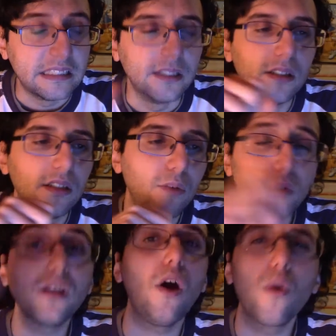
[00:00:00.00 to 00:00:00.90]
It
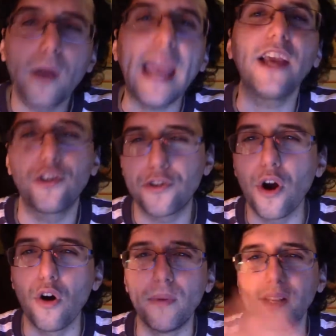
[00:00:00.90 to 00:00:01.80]
was an okay
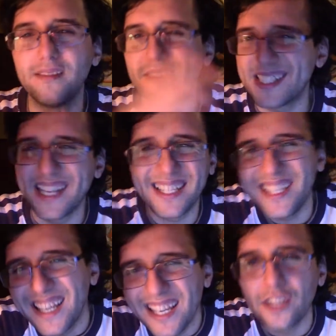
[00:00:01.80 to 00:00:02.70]
show, but it was like,
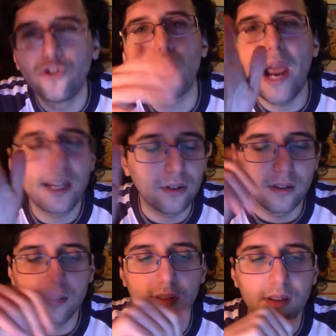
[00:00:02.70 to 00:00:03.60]
it dragged
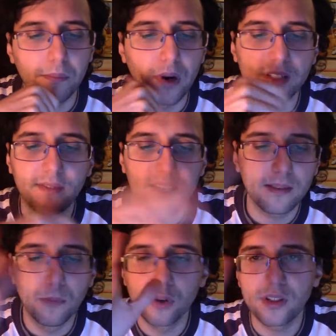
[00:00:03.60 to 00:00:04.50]
on to some parts, and like
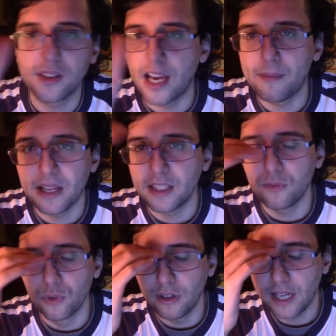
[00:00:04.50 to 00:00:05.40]
most of the time I
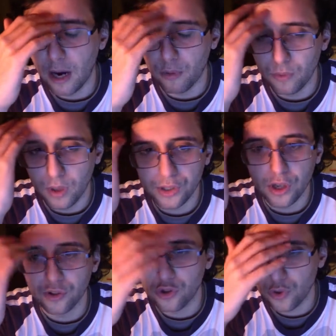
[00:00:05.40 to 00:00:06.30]
didn't really care what was
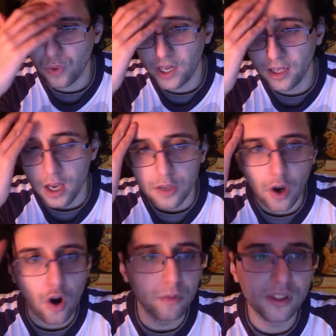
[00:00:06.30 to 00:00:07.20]
on screen, so I
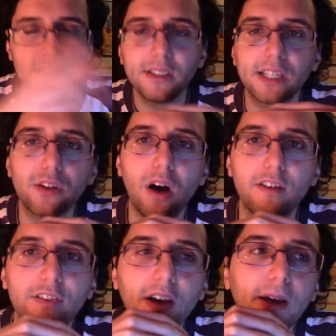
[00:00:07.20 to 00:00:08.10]
almost clicked
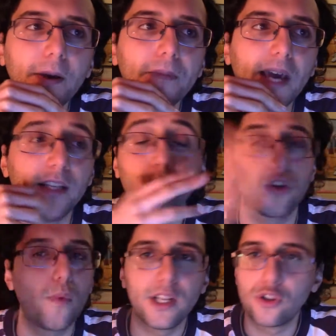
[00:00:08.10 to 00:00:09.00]
off, and it was
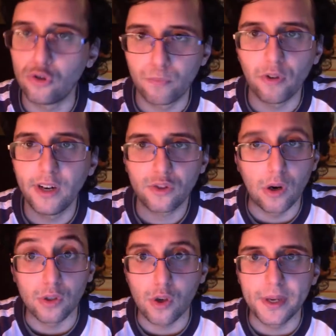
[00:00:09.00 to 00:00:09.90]
already super late, so I
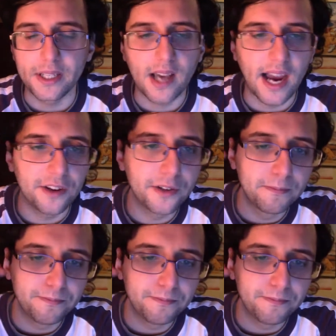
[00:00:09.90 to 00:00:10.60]
was already tired.